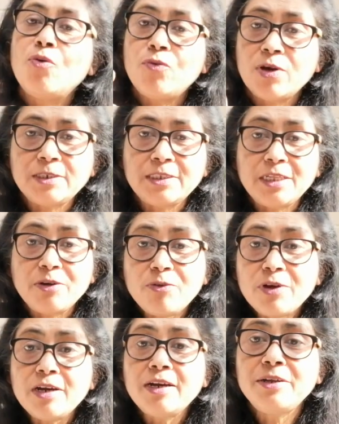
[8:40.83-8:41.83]
what's the
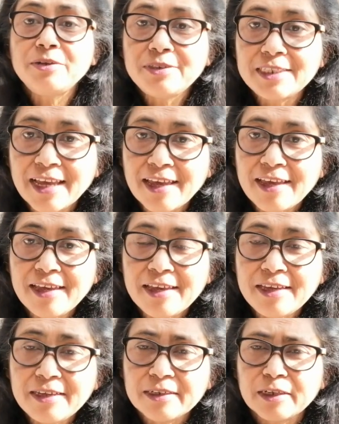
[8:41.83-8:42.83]
word you
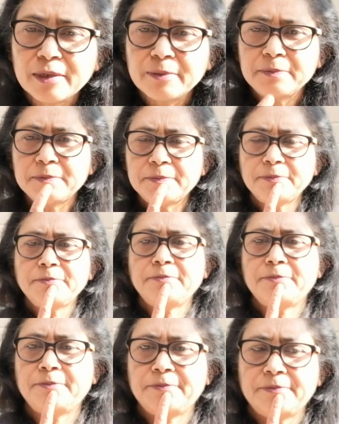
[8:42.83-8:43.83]
say?
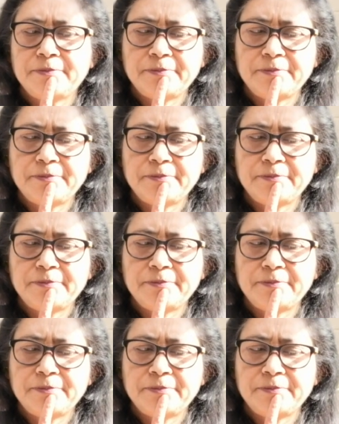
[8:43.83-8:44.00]
Hmm.